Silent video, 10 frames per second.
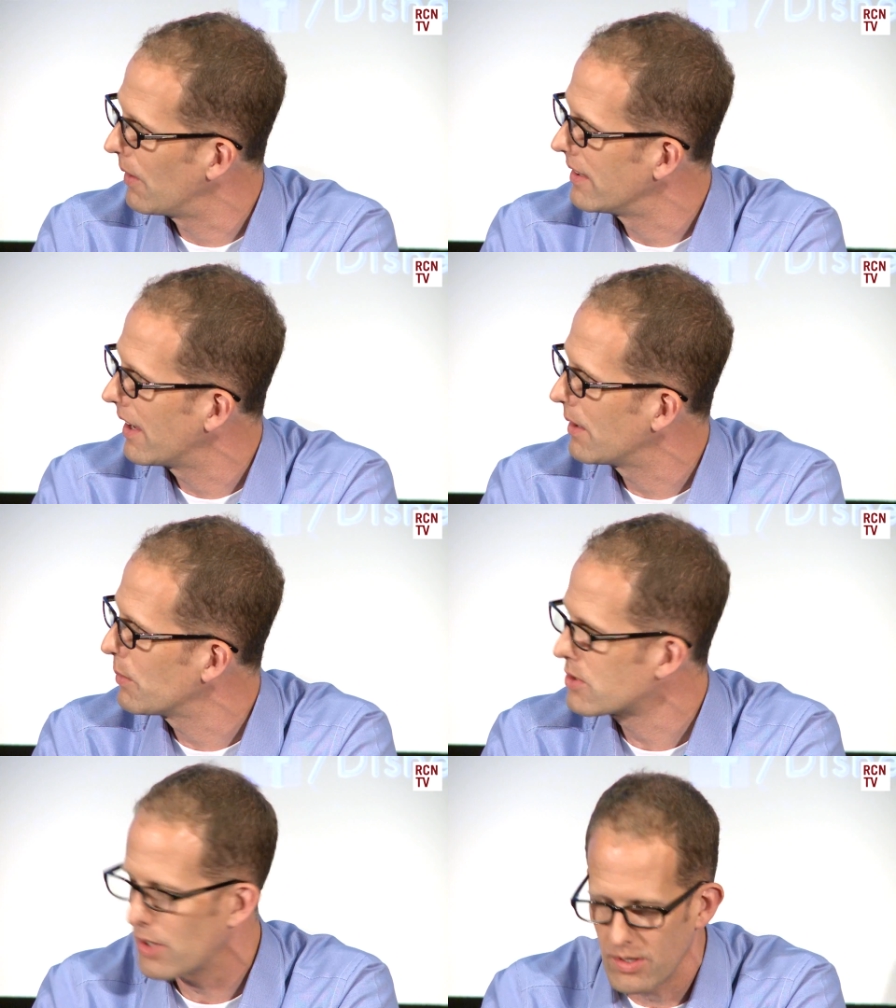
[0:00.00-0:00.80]
And and
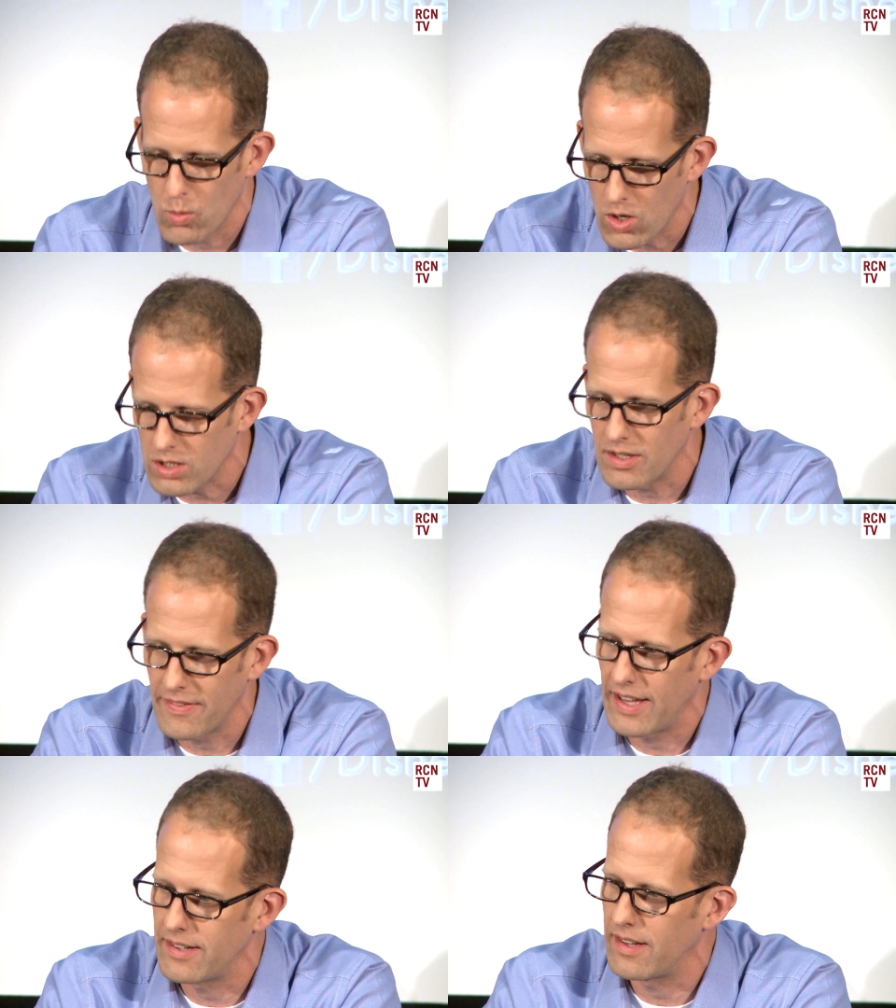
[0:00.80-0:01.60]
we try to work all
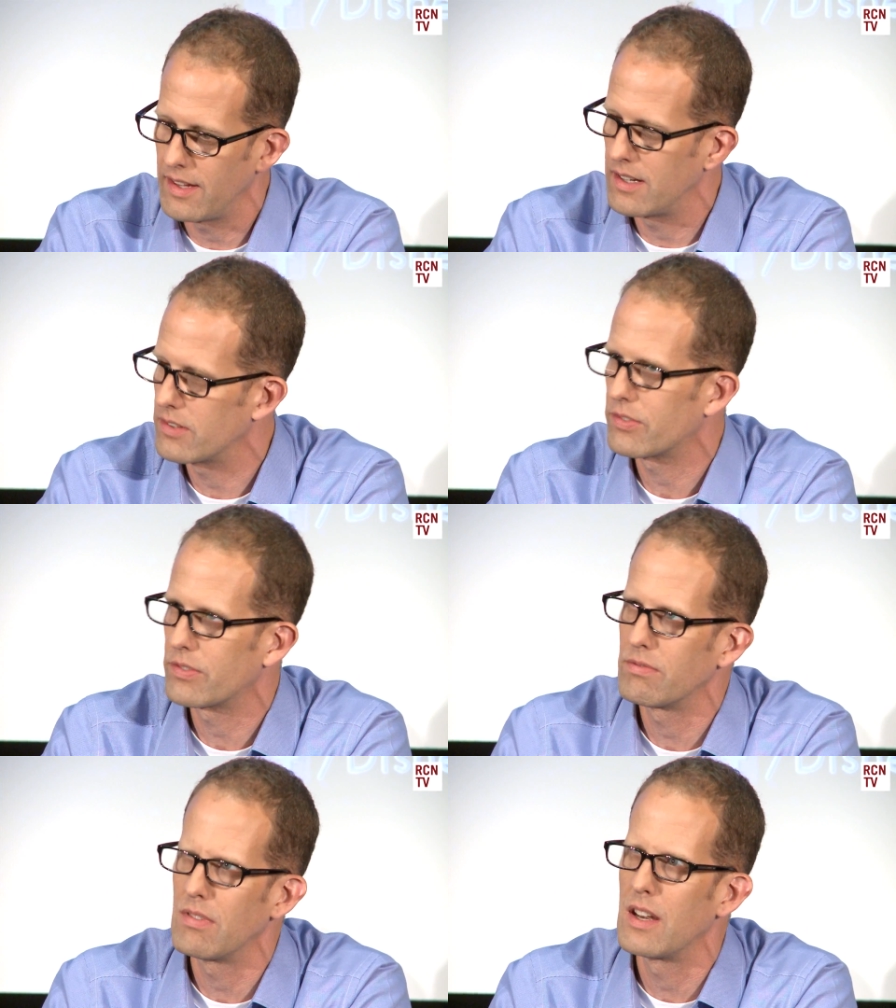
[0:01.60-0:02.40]
that in a
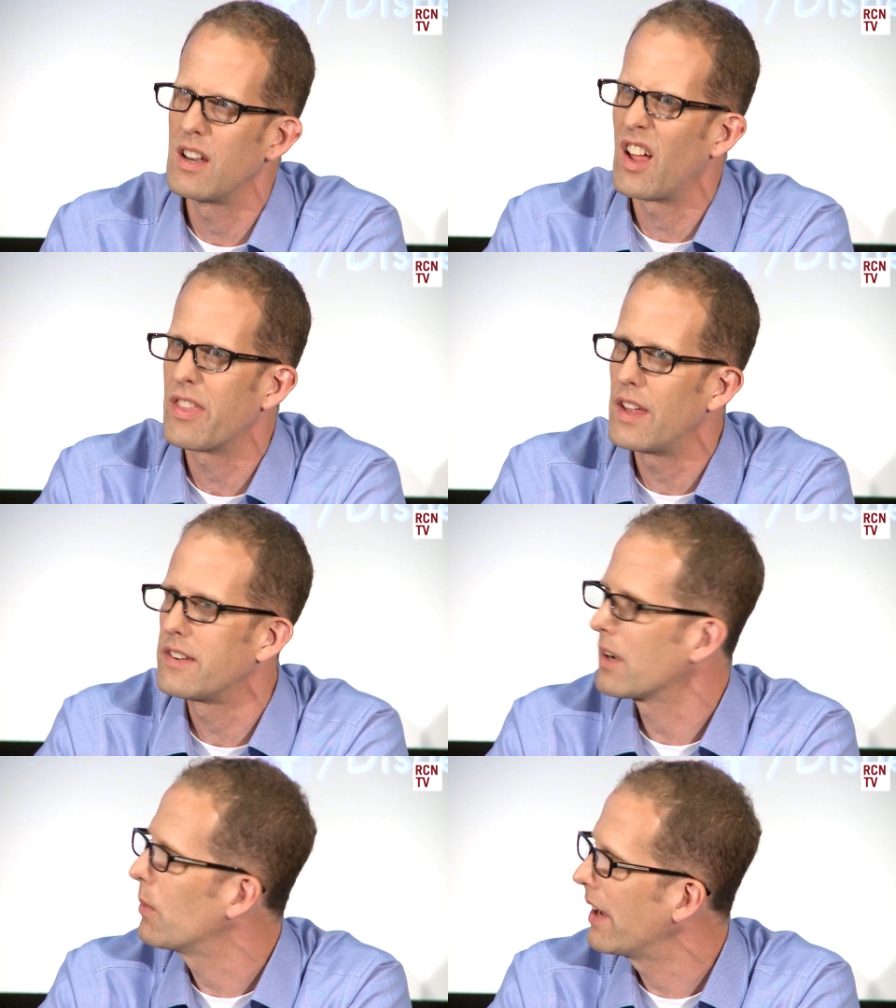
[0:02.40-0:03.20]
in an
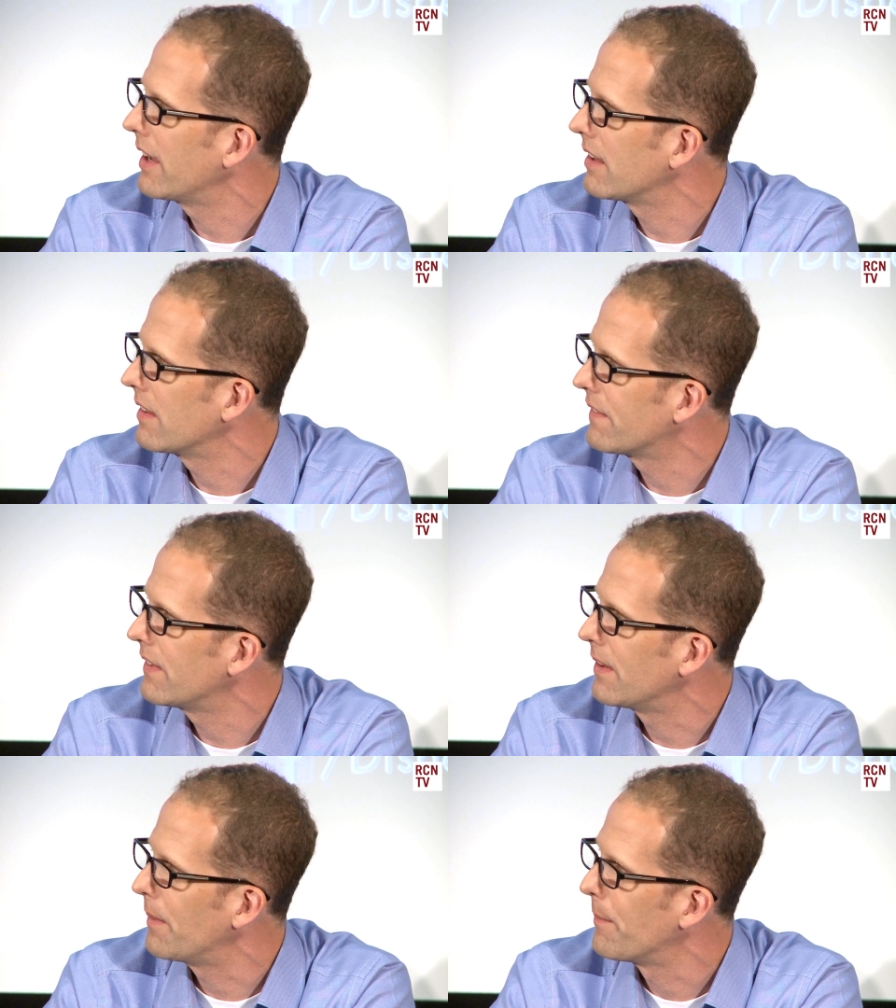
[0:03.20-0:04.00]
authentic way into the
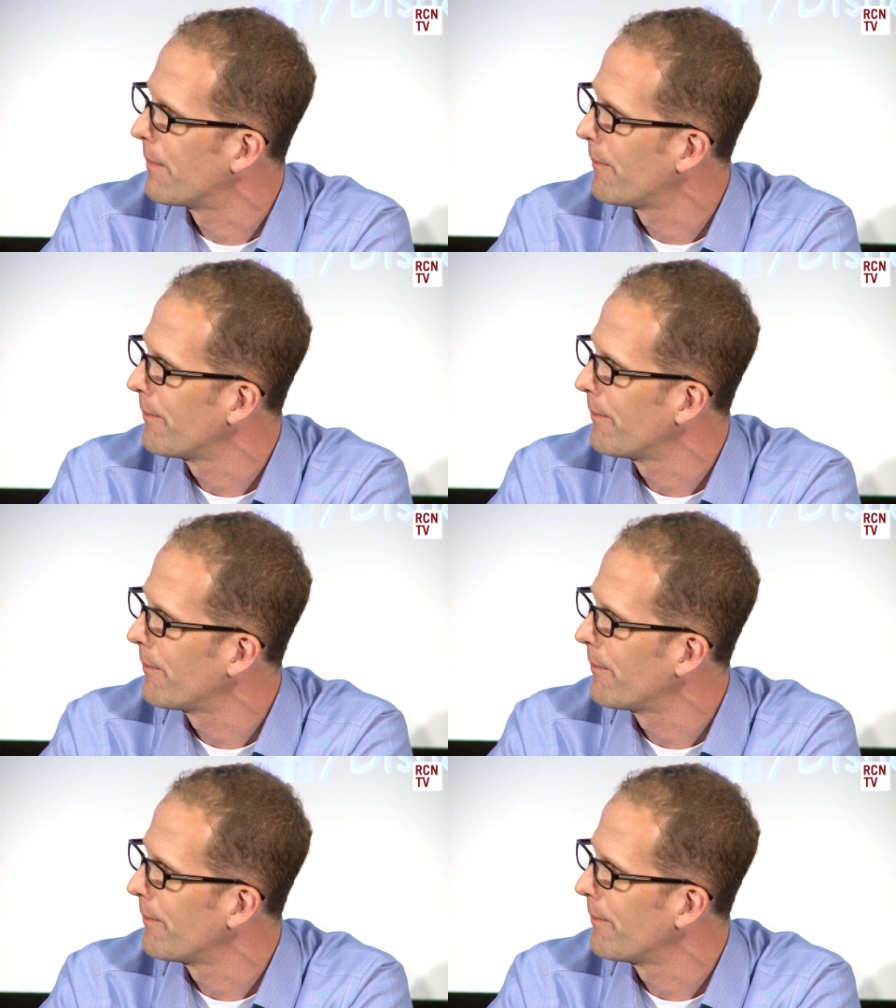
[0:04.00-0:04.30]
film.